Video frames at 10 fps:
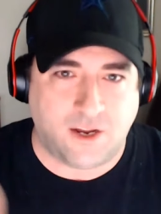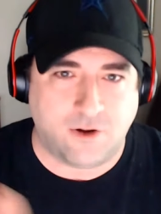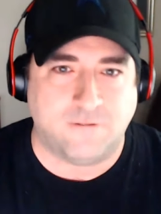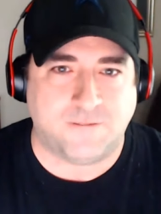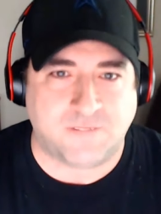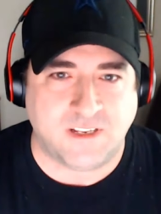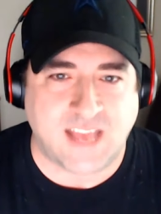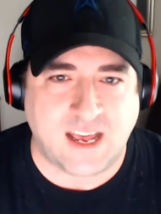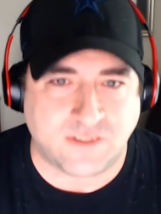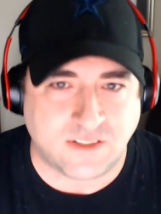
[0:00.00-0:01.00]

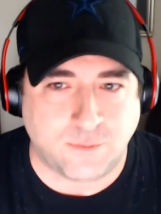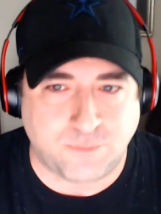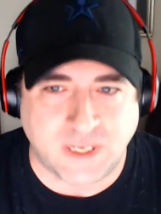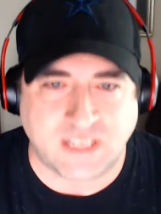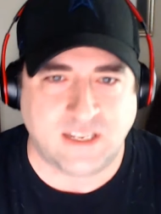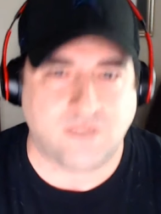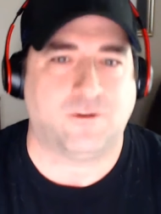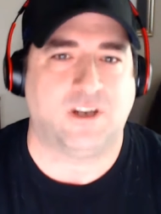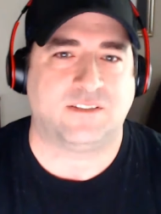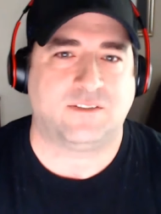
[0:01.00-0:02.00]
150,000. It's a big
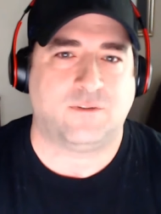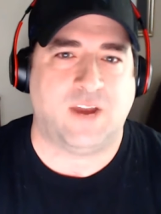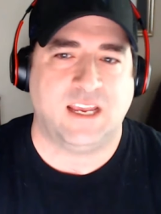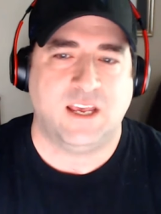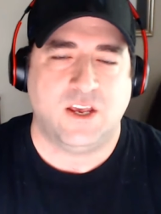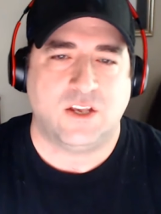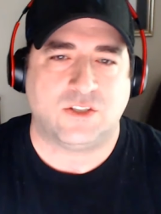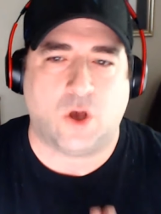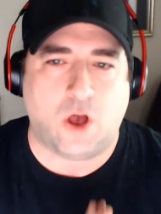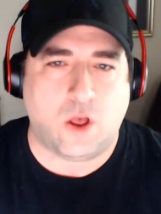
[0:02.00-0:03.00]
difference, right?
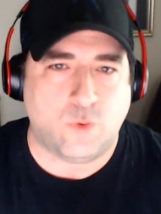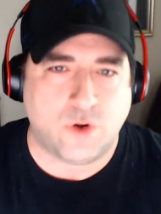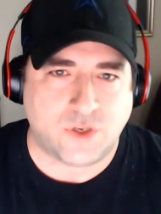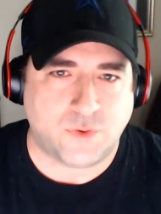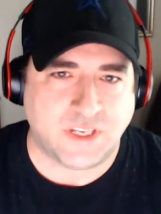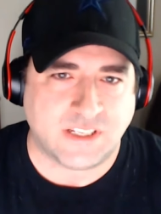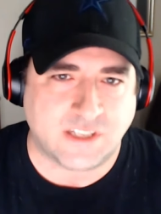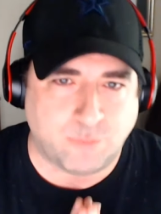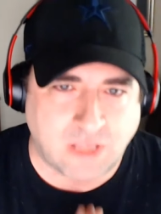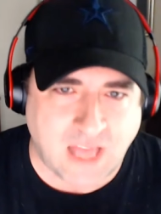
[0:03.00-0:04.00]
So all we're doing is
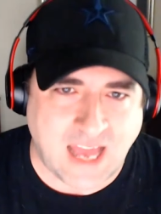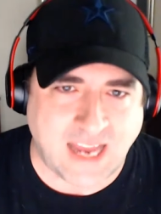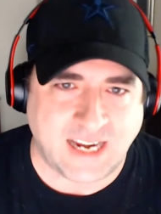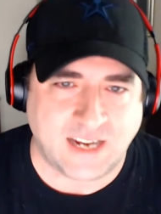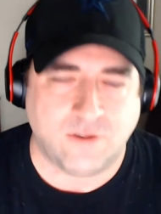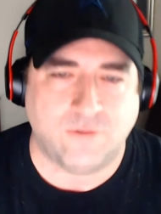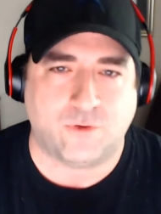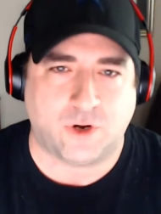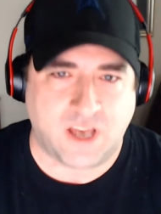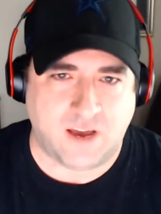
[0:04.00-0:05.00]
applying
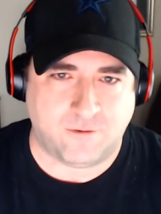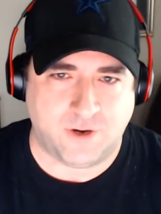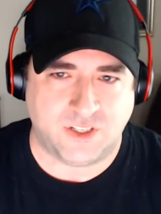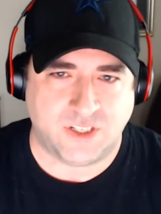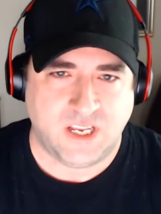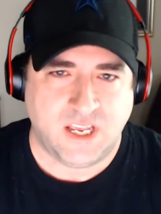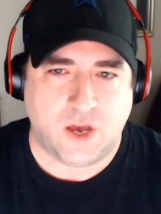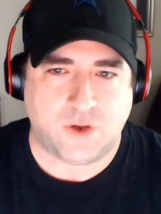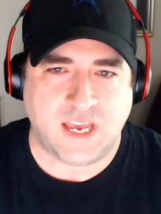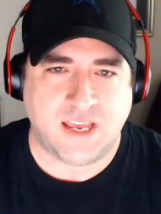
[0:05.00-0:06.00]
for coverage.
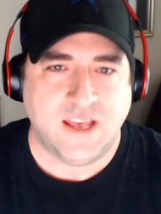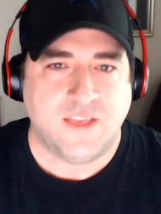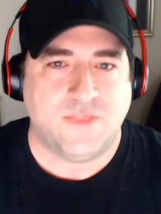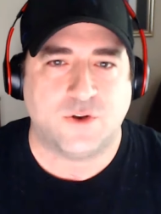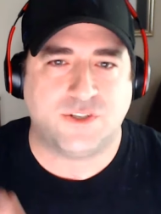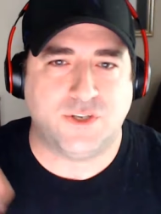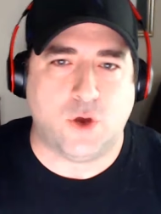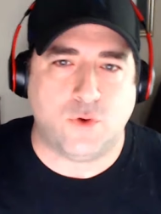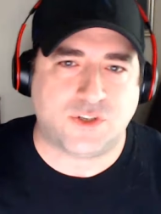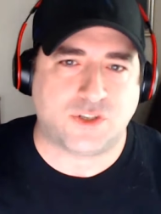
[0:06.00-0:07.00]
Okay. There's
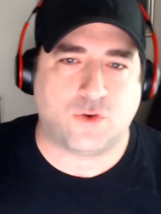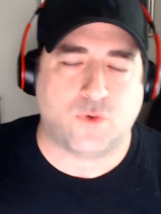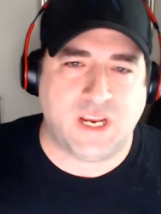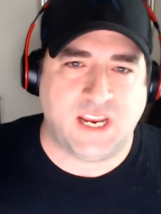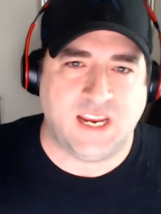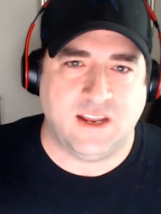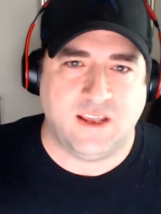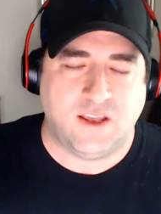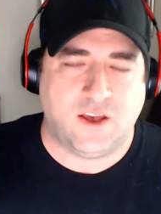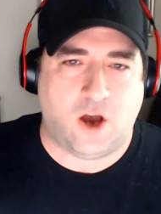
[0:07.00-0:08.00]
no screen
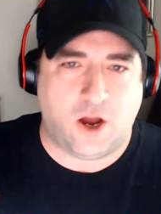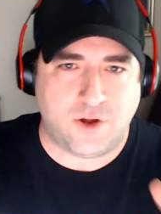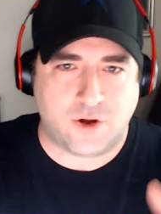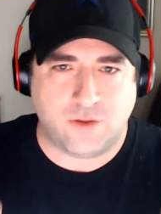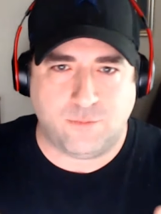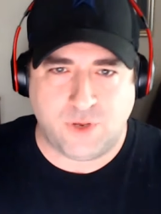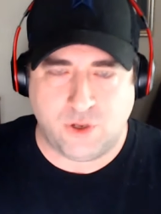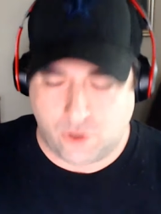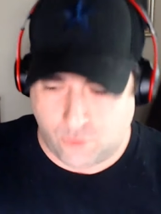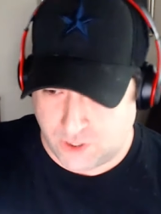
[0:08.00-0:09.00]
on your
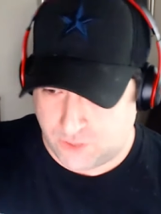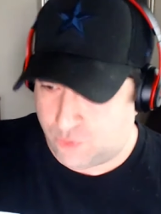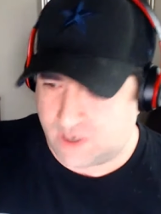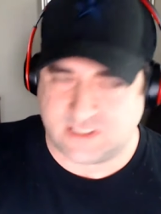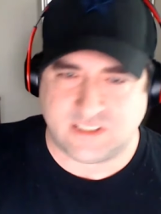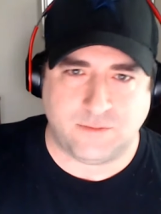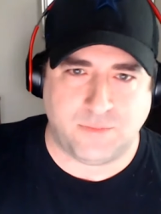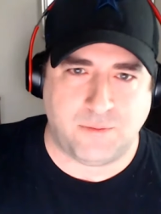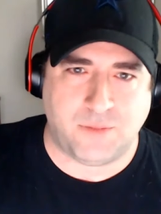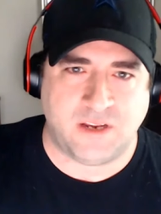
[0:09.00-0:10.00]
computer when you press the
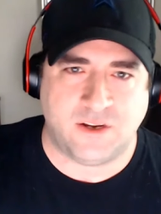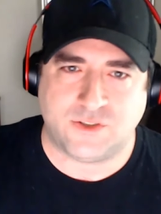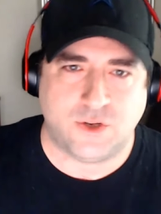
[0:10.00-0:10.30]
submit button. There's